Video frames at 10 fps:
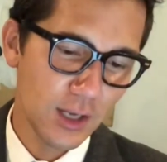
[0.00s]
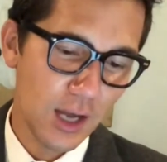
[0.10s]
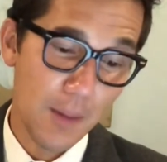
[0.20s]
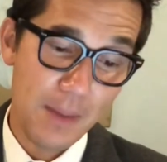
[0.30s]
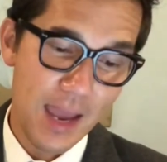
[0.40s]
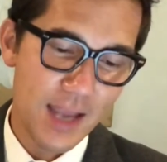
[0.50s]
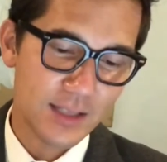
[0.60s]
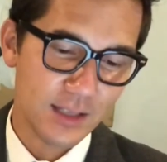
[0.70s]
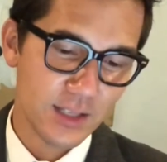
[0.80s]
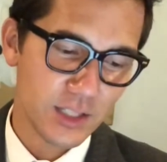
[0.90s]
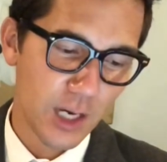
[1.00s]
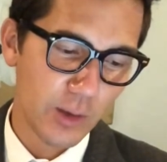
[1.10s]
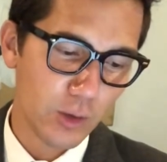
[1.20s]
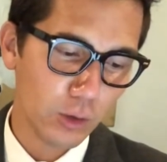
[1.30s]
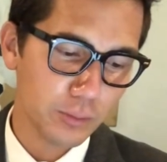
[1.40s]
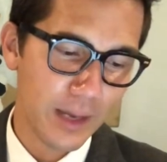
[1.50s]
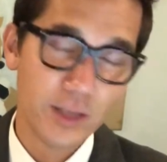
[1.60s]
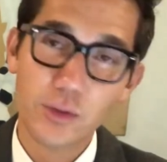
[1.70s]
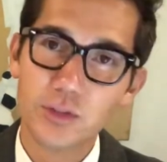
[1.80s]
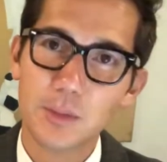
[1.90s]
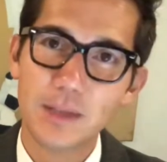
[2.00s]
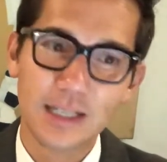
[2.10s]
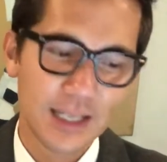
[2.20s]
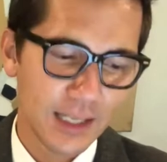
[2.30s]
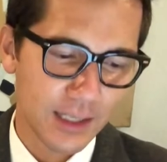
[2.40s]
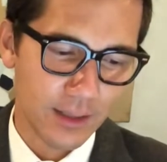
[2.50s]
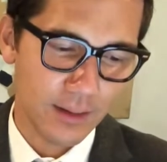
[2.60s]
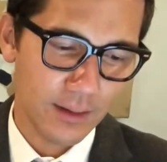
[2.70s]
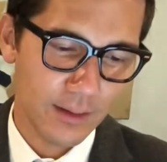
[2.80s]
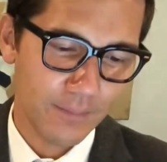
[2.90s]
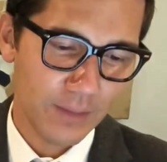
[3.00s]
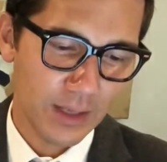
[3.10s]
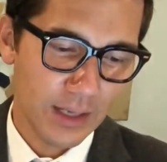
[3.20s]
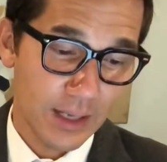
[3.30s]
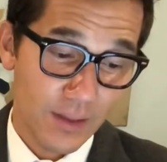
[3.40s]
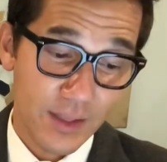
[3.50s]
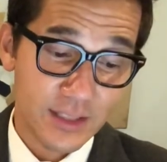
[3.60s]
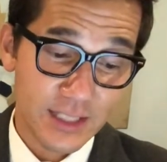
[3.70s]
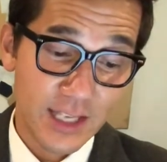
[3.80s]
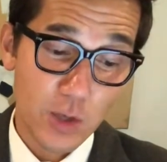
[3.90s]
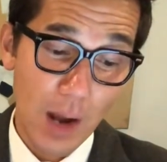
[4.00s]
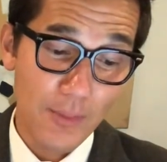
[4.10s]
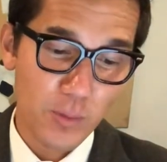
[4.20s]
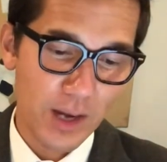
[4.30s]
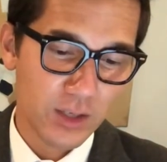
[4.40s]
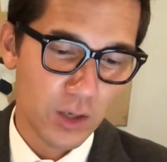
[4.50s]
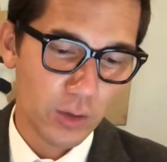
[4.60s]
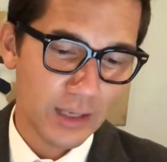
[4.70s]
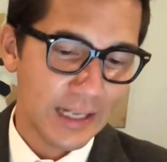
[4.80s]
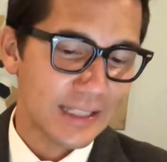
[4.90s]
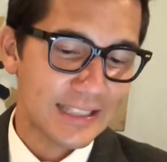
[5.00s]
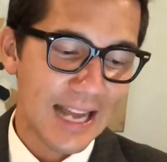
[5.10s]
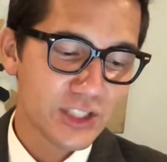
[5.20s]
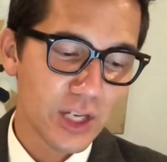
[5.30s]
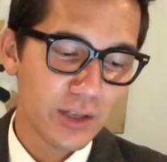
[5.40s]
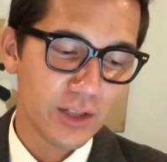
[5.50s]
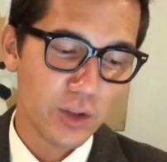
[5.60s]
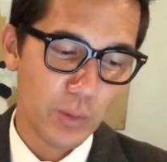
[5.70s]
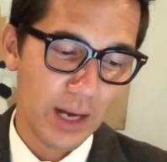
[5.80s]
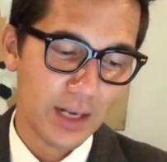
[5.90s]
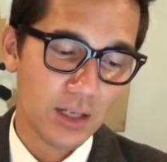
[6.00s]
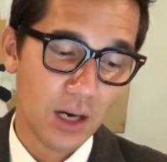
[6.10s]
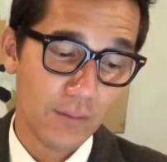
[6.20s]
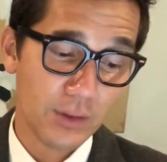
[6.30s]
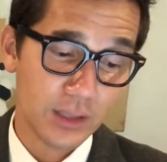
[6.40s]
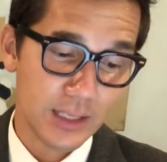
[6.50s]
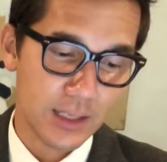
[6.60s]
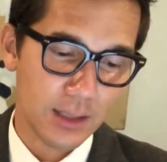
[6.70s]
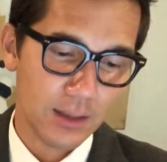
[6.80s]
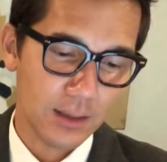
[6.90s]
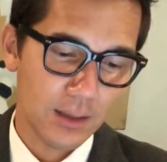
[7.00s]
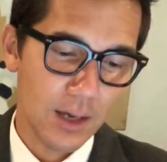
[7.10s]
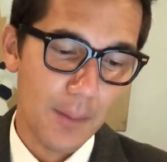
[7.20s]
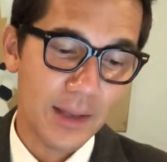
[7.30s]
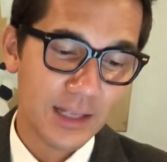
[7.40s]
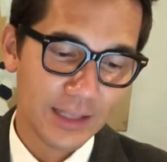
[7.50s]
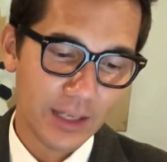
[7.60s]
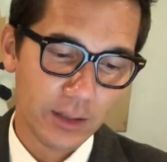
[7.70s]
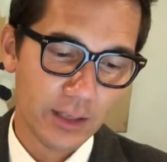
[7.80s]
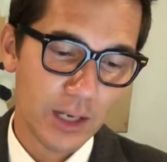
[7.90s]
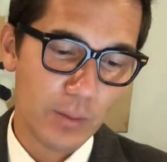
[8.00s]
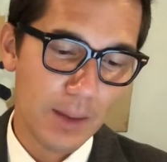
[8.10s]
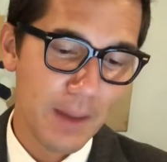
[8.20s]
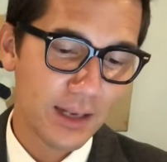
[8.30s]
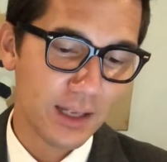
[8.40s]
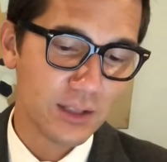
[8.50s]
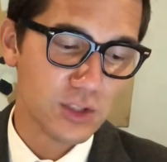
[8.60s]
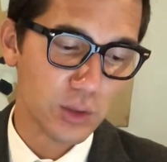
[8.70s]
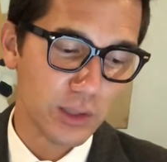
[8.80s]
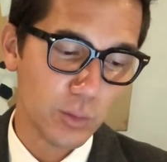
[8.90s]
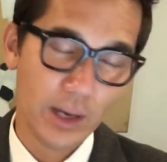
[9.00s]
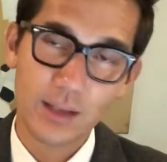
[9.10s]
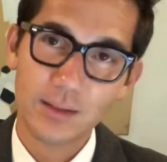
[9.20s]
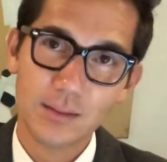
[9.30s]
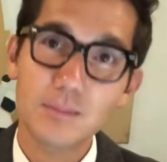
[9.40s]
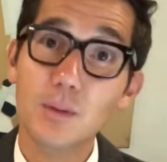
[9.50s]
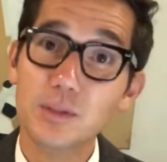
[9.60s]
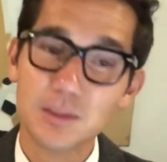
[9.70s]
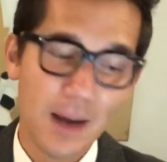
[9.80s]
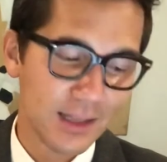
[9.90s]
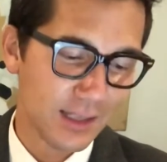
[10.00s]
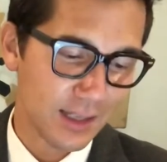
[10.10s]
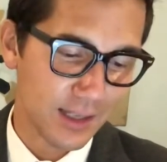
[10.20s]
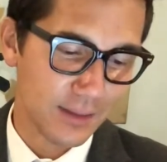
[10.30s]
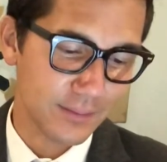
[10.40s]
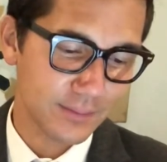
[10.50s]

amazed that this scary old man used to be a kid. Then Ziggy grabbed the raincoat, dashed out into the rain, and covered the leak. A minute later, he ran back in, soaking wet, but was smiling again.